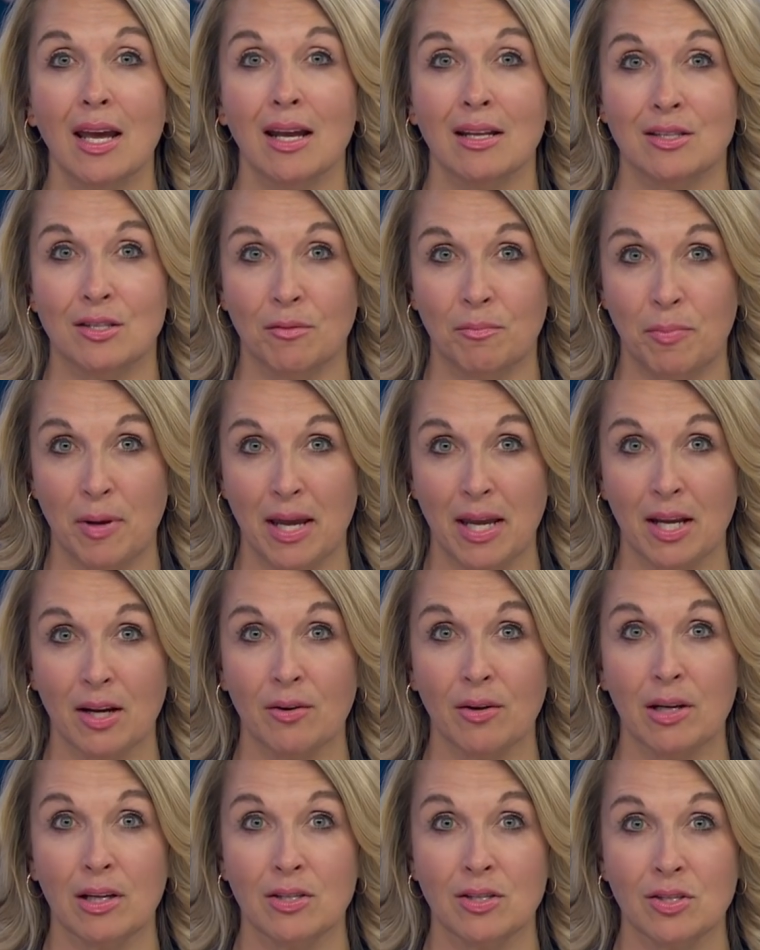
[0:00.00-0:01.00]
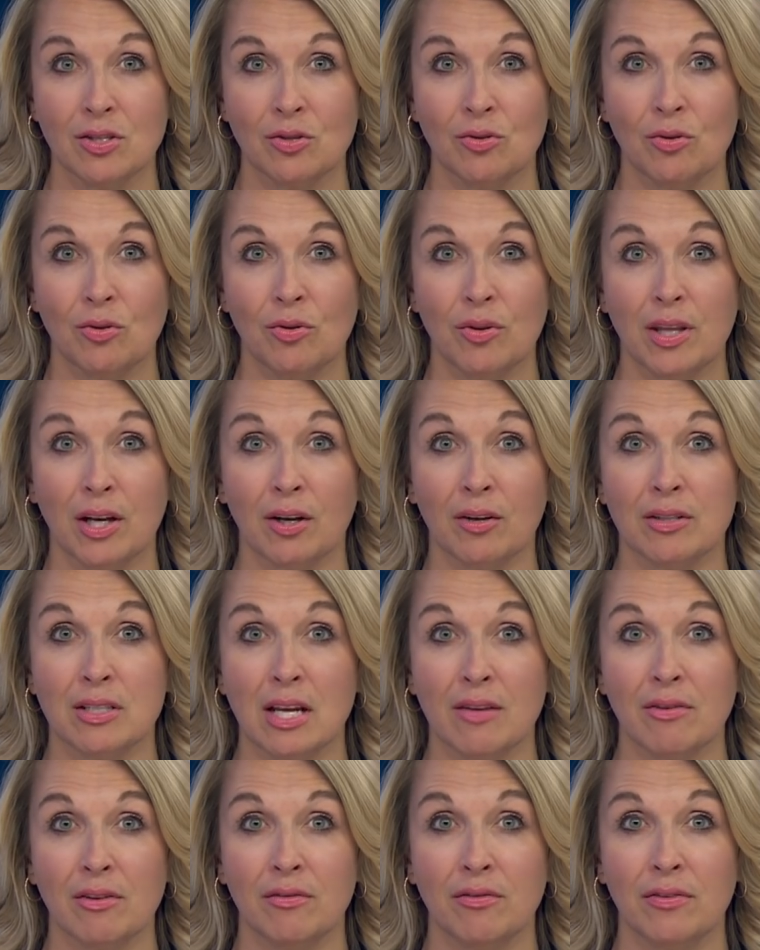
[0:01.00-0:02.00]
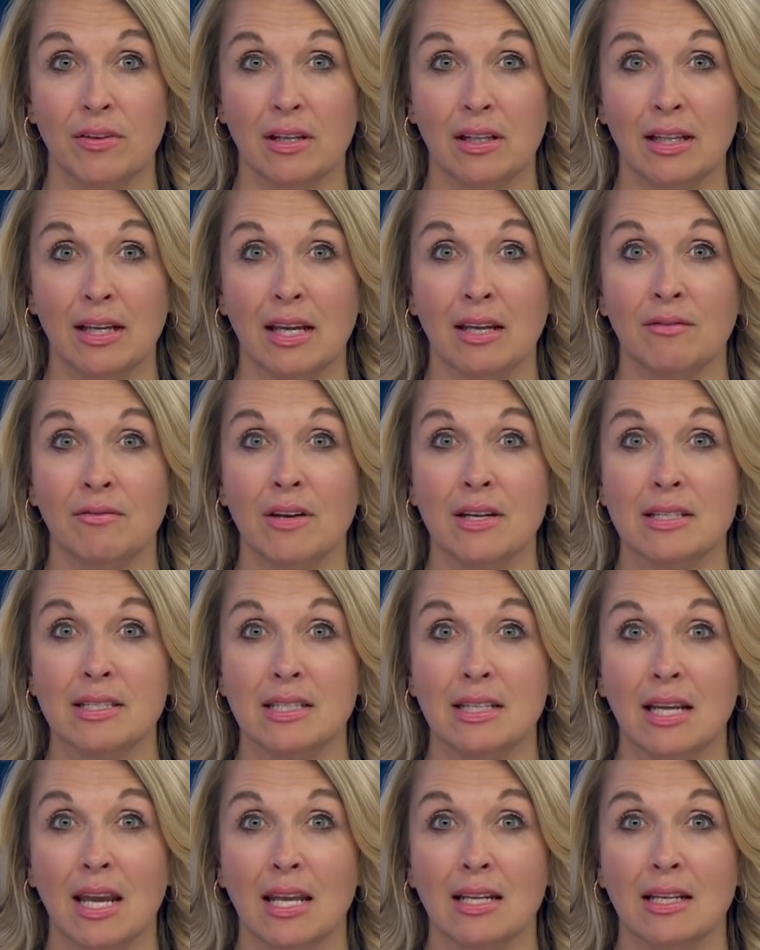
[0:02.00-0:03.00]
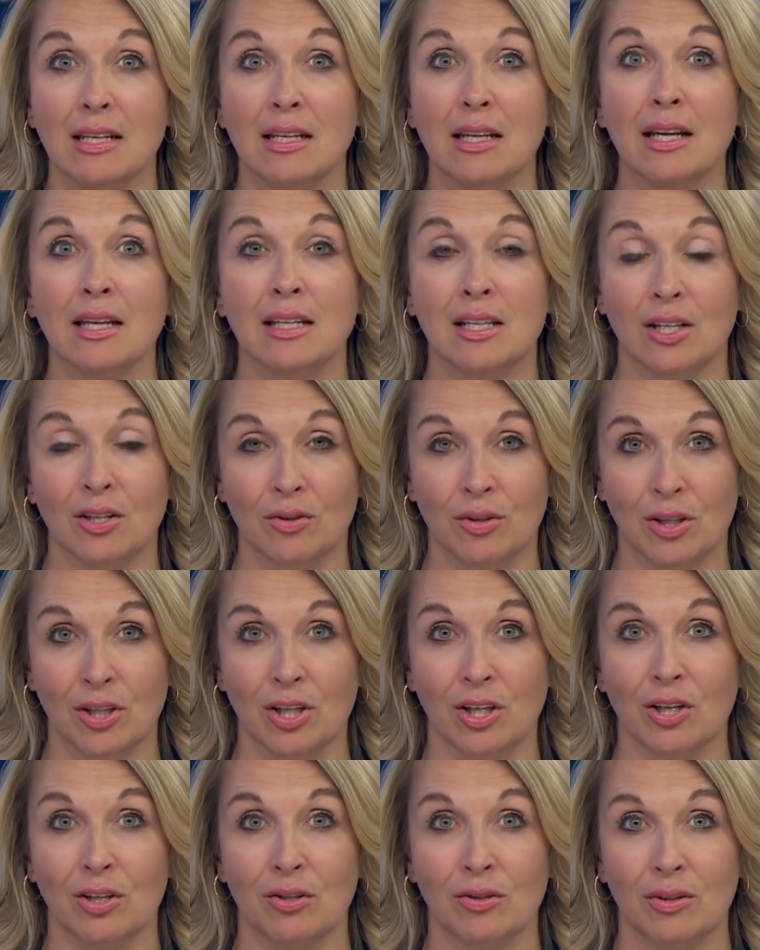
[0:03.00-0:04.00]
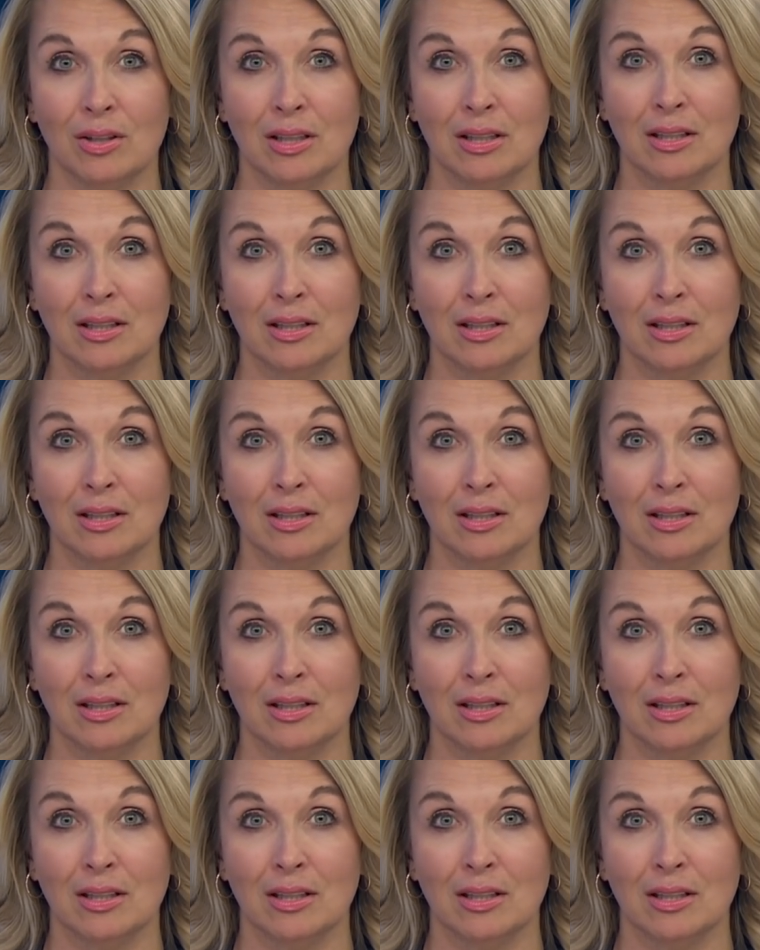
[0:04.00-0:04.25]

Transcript: It's a Bay Area school that our Devin Fehely investigated a year ago.